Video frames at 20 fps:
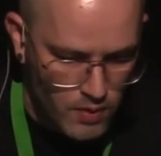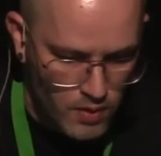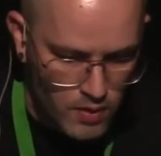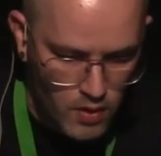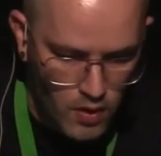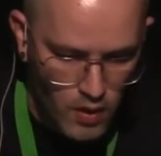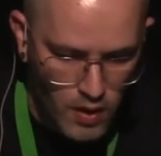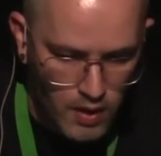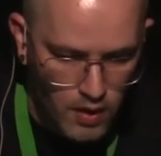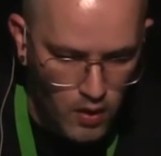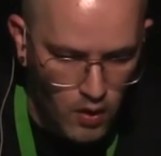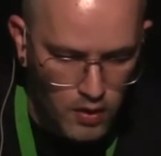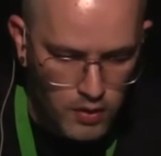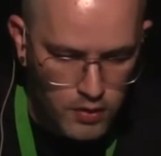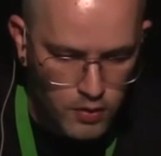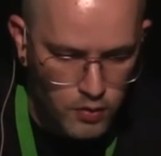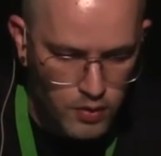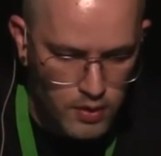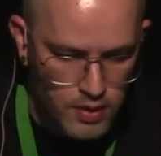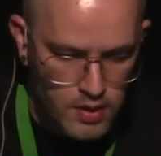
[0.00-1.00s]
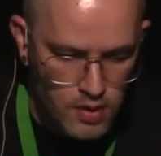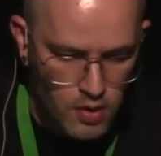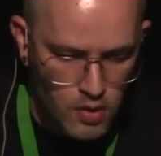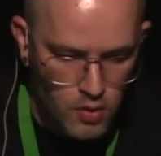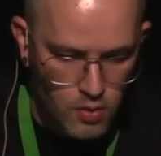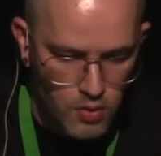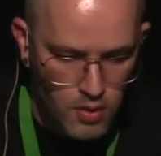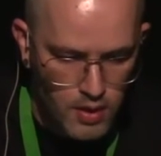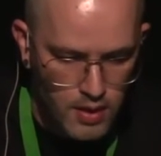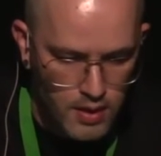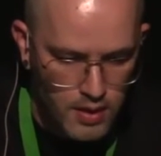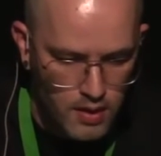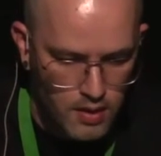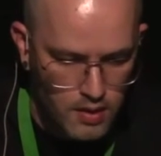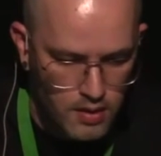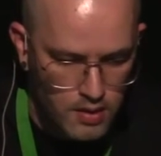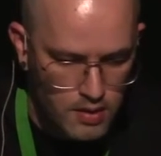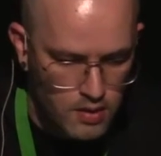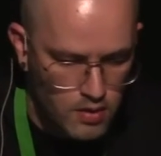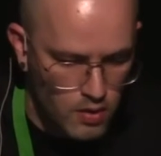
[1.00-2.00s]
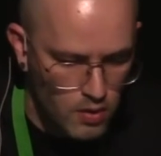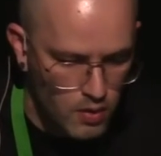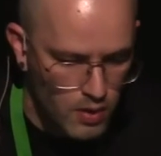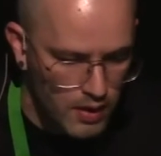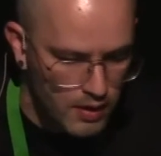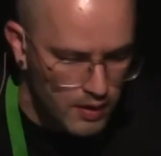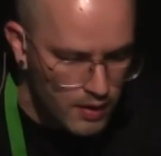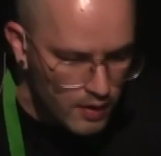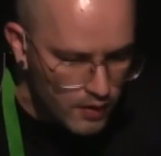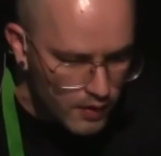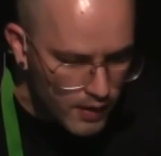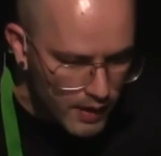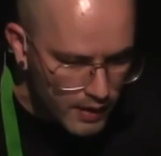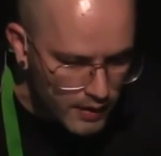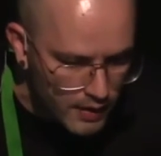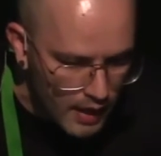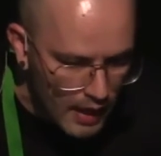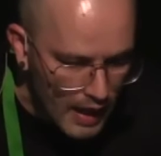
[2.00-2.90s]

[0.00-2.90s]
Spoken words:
No, I'm calling to the show. I hear the show. I create.